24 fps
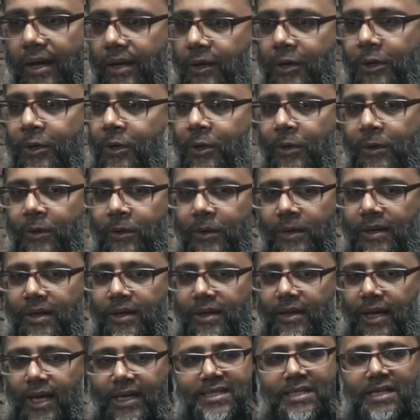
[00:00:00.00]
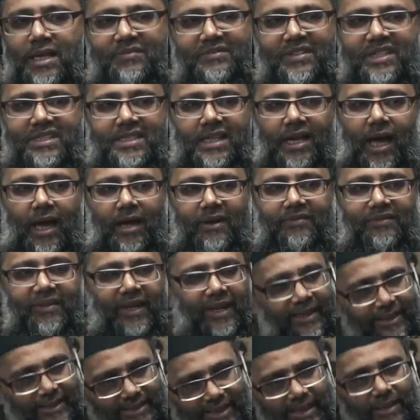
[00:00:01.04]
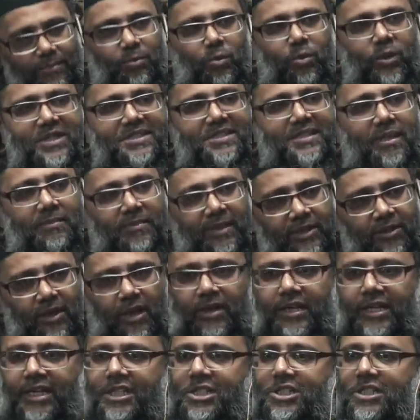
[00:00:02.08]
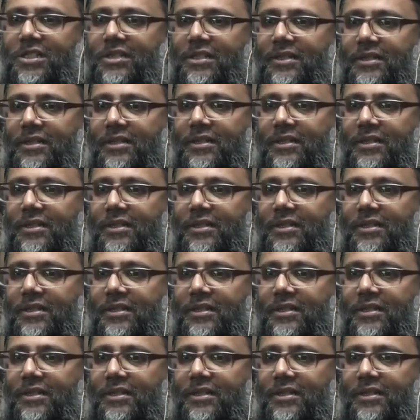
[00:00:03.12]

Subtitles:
who has lived his life in deep wisdom and knowledge,